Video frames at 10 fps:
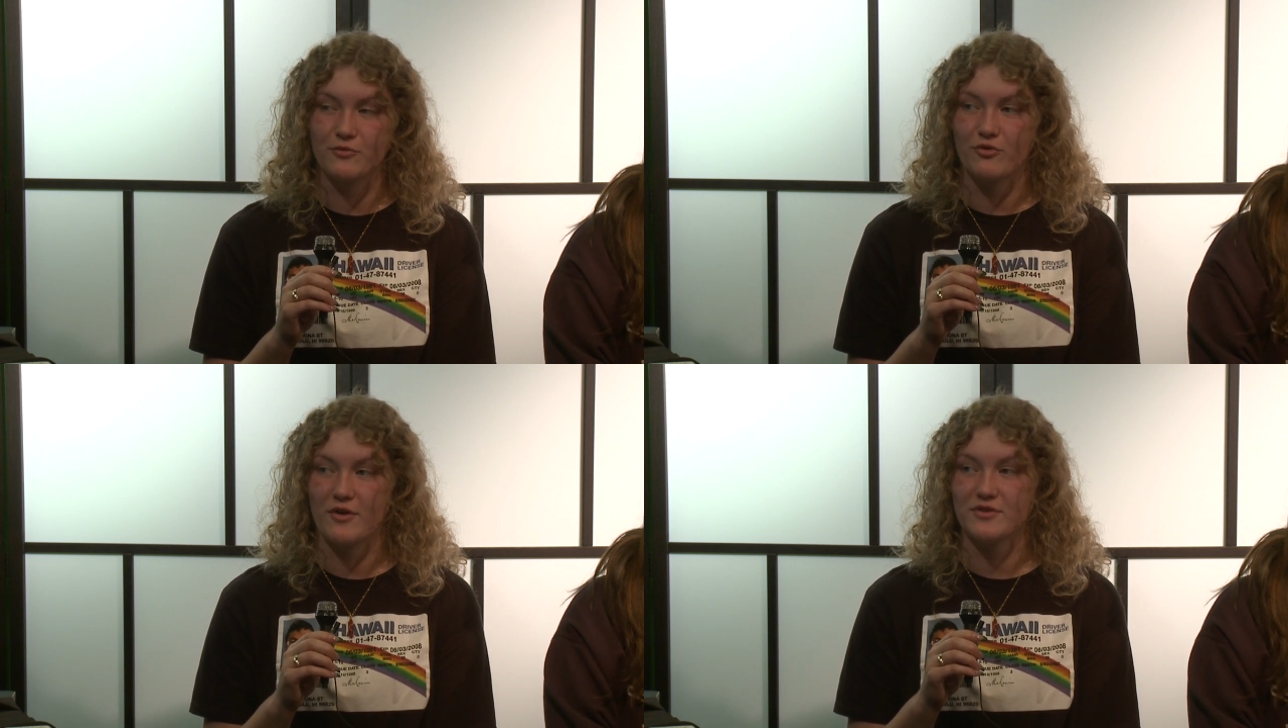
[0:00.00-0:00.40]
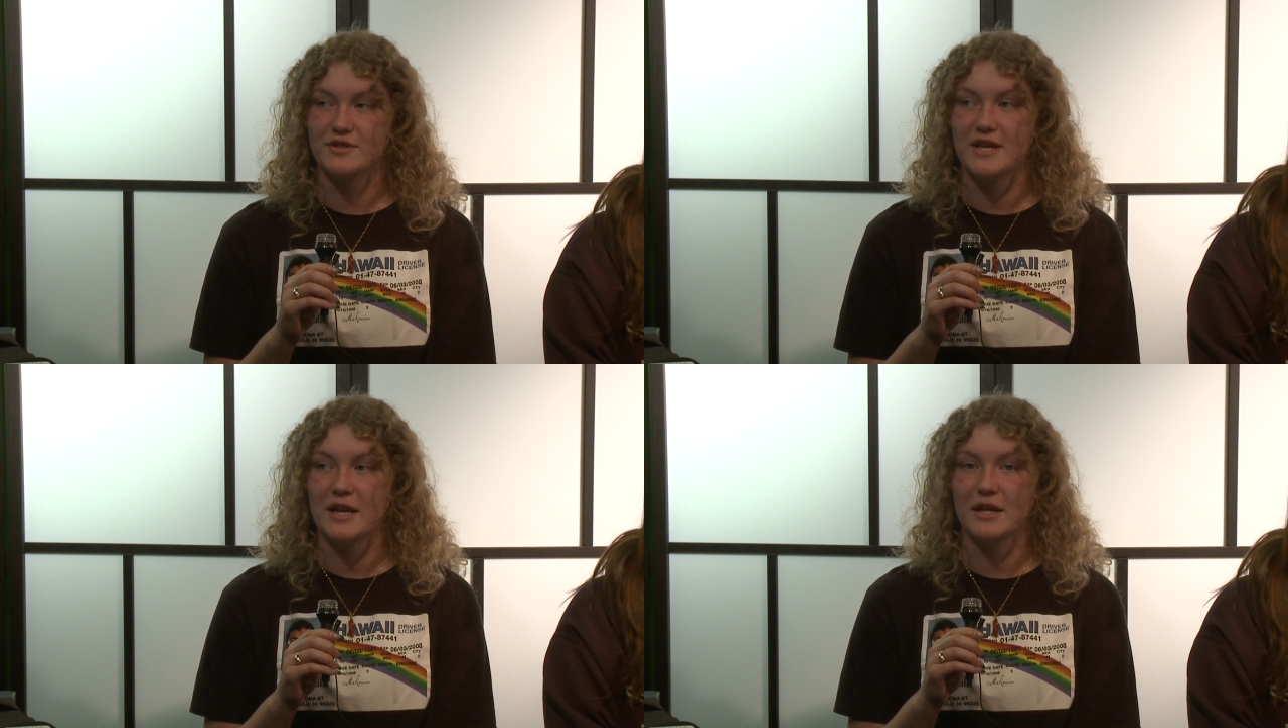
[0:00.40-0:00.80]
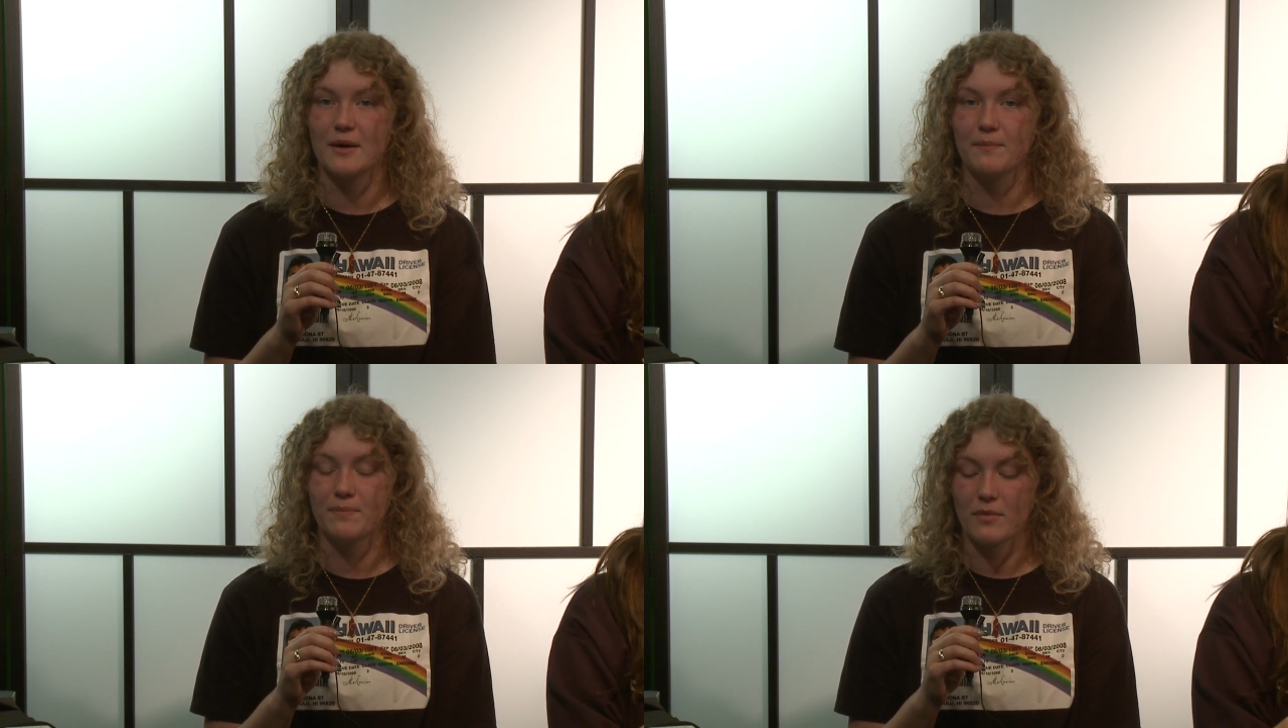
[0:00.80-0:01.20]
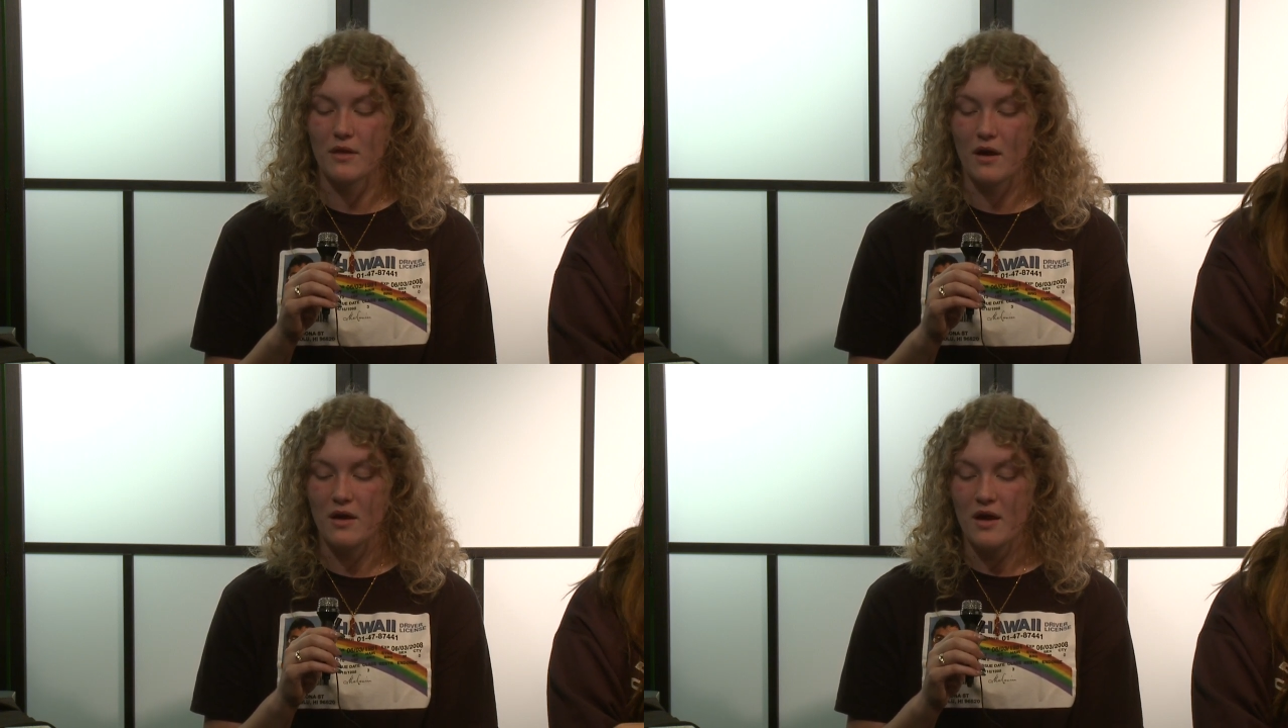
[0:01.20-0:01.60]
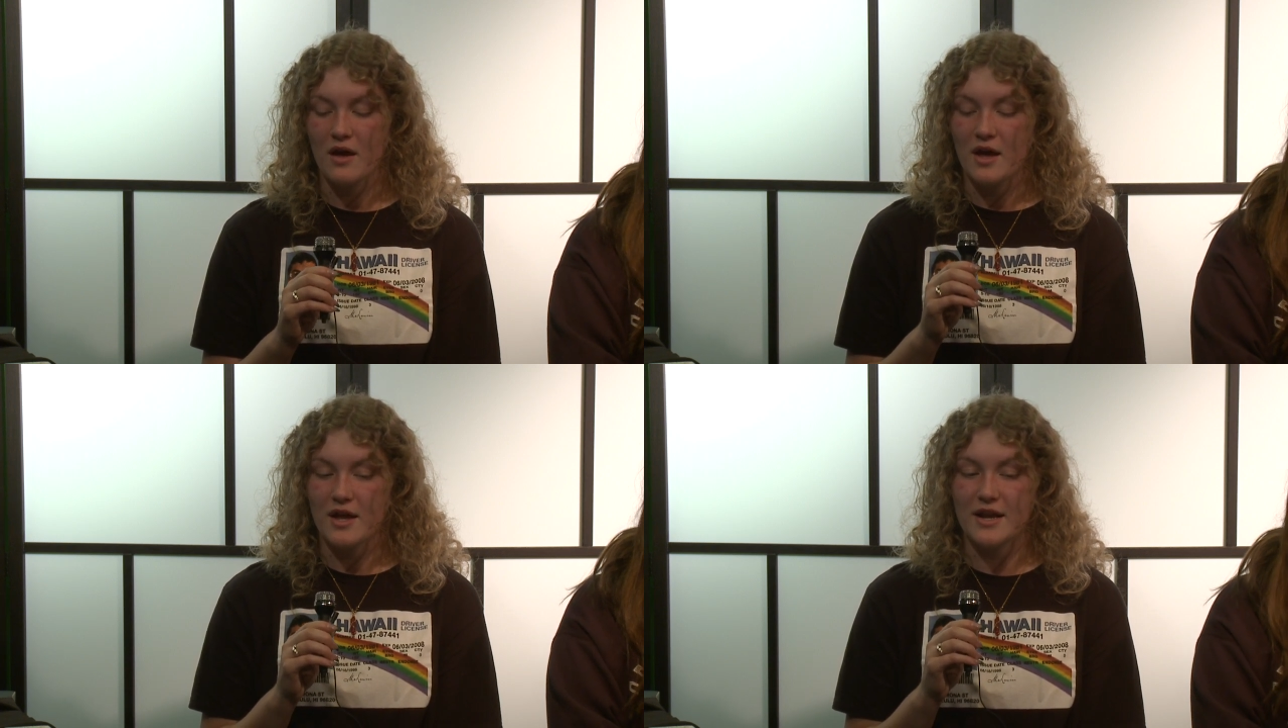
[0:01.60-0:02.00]
throughout the stadium.
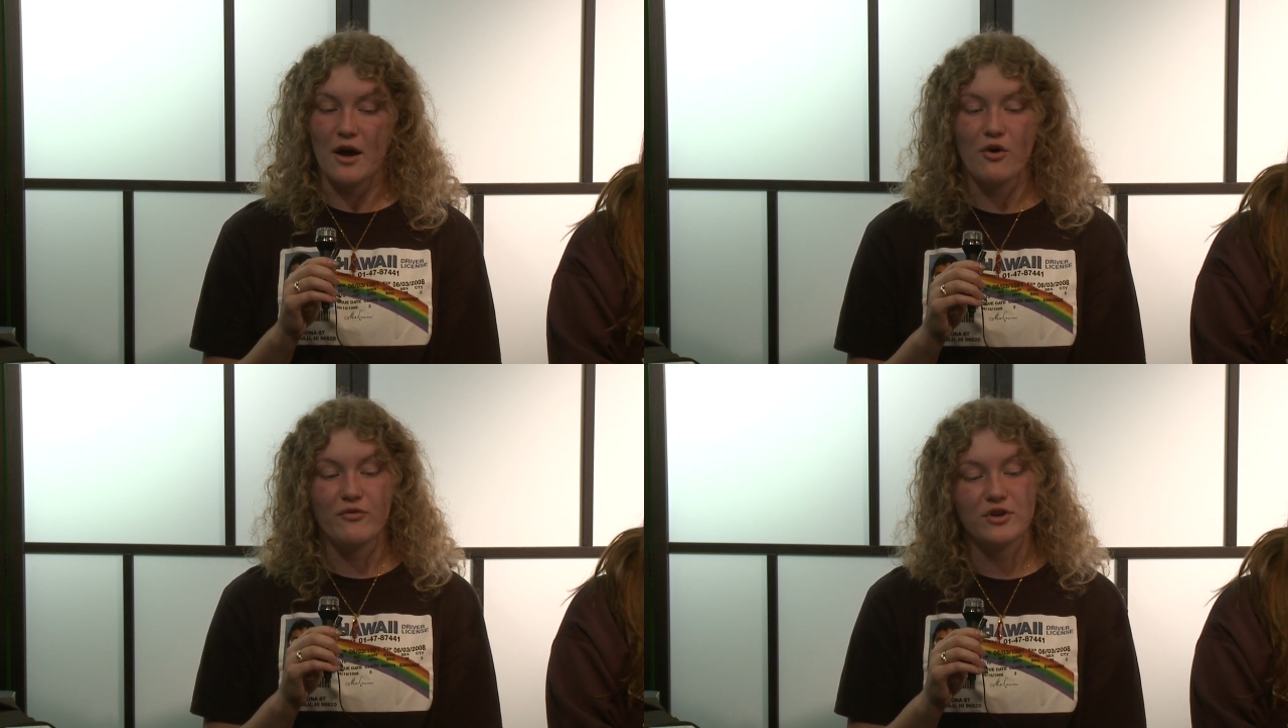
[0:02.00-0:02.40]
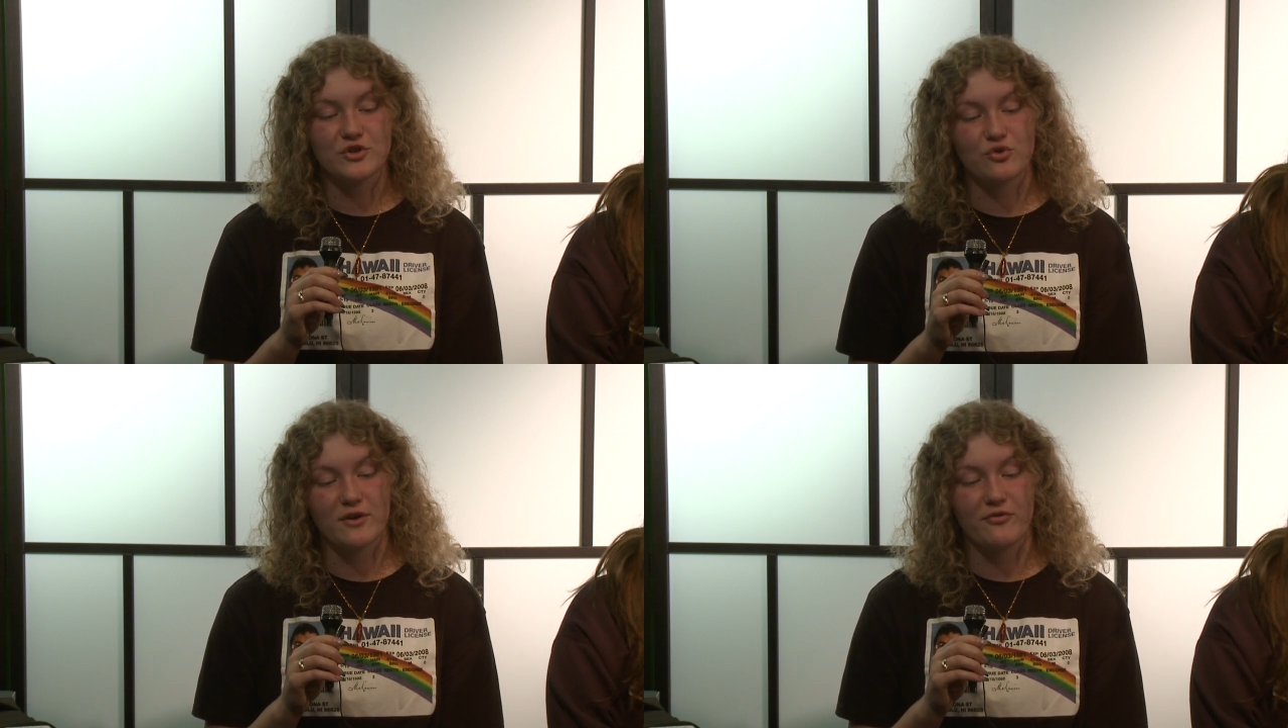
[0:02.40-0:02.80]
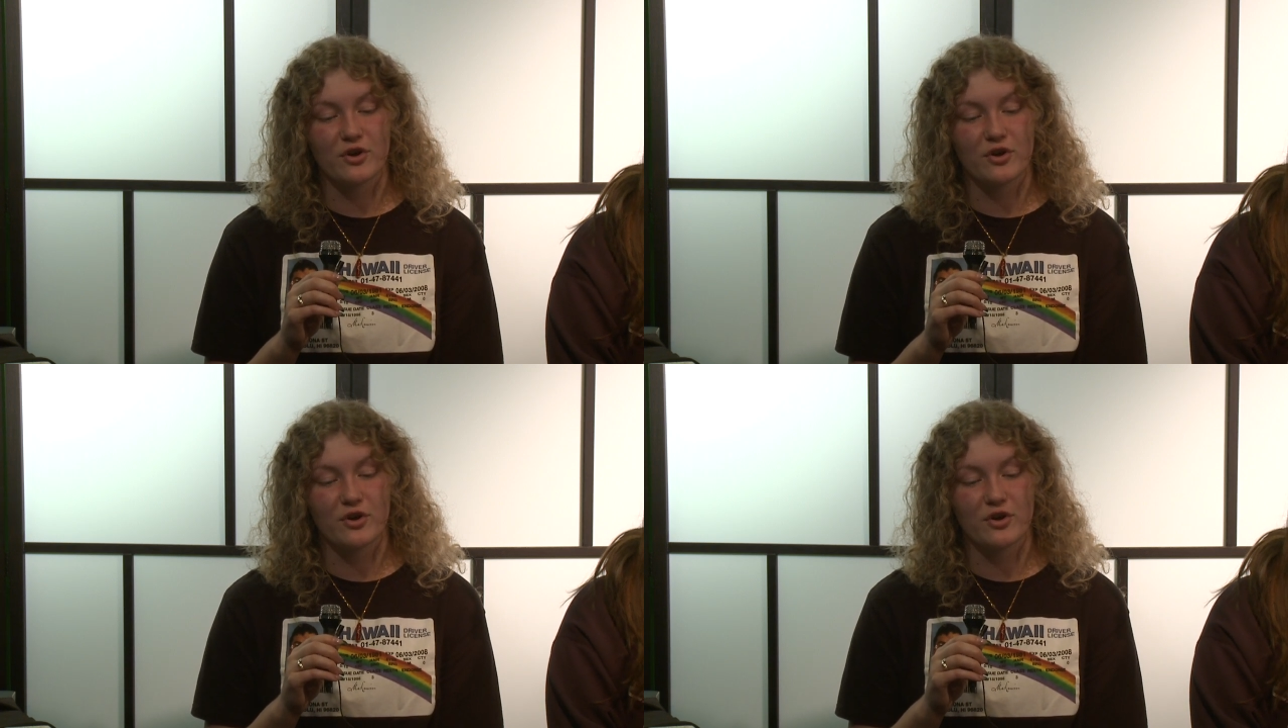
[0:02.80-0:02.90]
Now over to Troy for